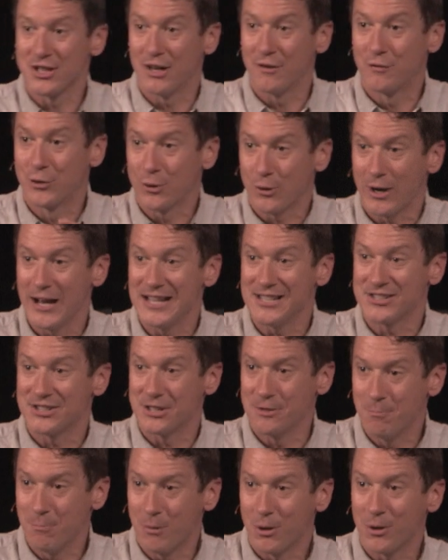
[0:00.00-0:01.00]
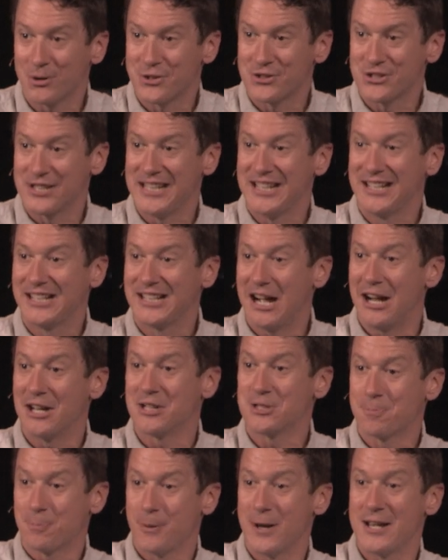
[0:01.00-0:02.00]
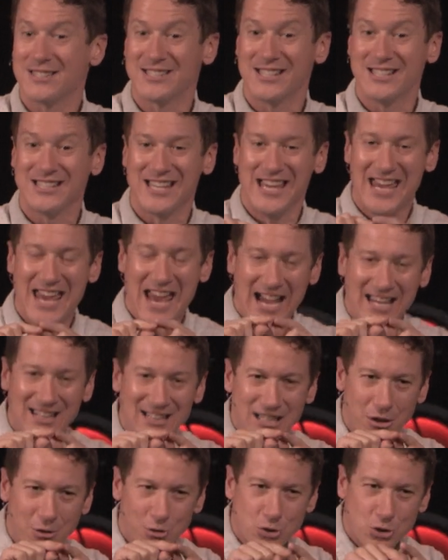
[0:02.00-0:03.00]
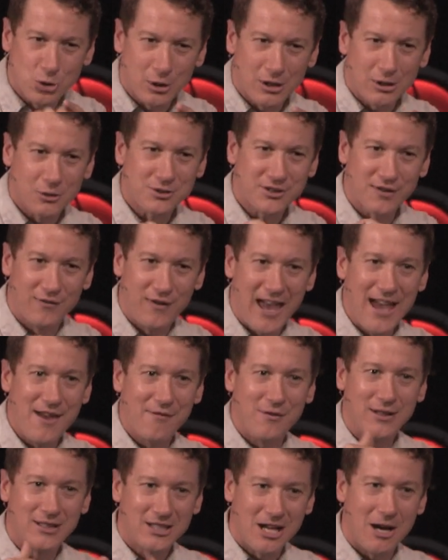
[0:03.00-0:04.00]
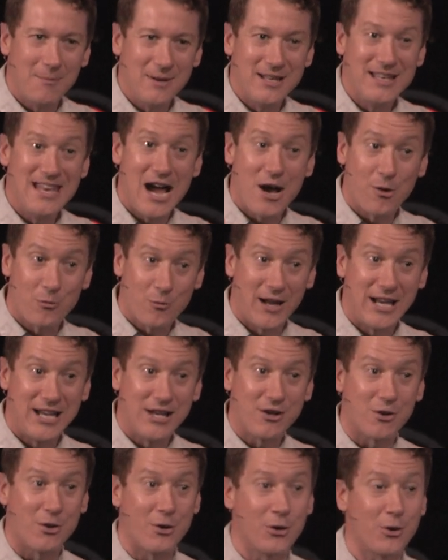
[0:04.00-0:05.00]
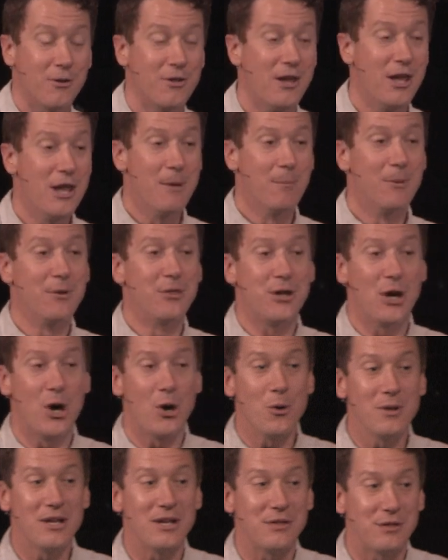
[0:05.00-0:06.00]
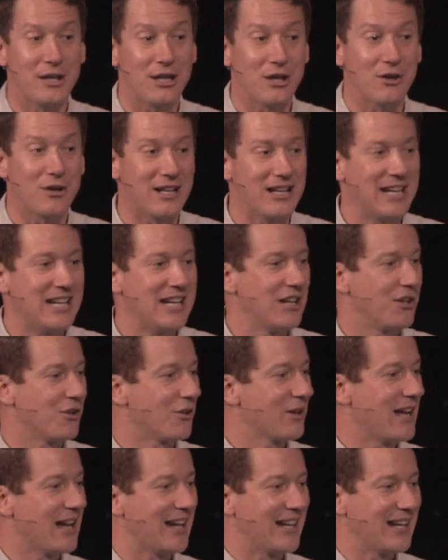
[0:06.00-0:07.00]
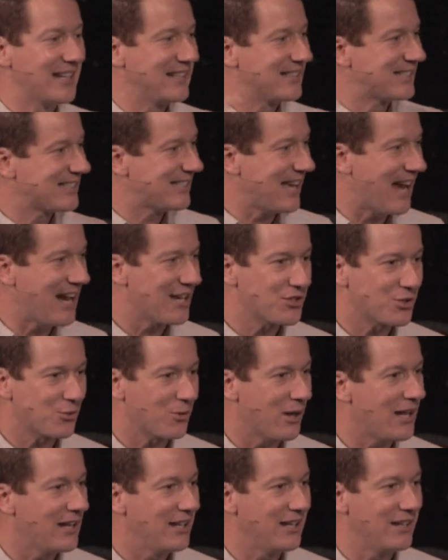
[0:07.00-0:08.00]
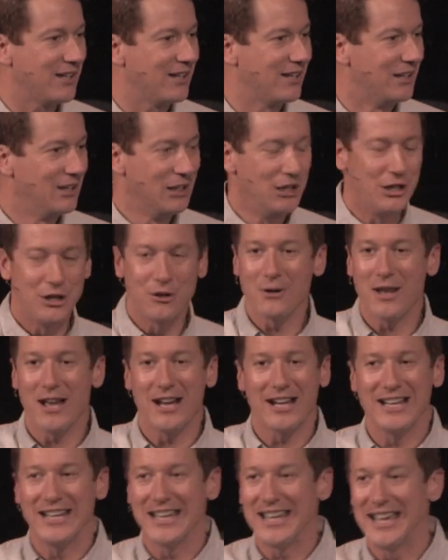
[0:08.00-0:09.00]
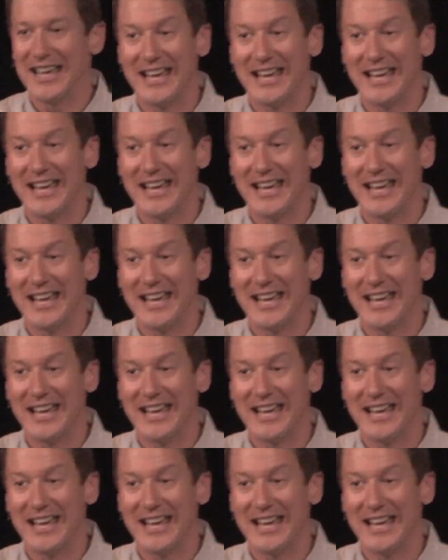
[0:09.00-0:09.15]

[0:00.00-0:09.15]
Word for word: of grace and mercy and God's presence and little trickles of heaven coming down right here on earth. But the only thing you're going to get, you're not going to get saturated. You're not going to get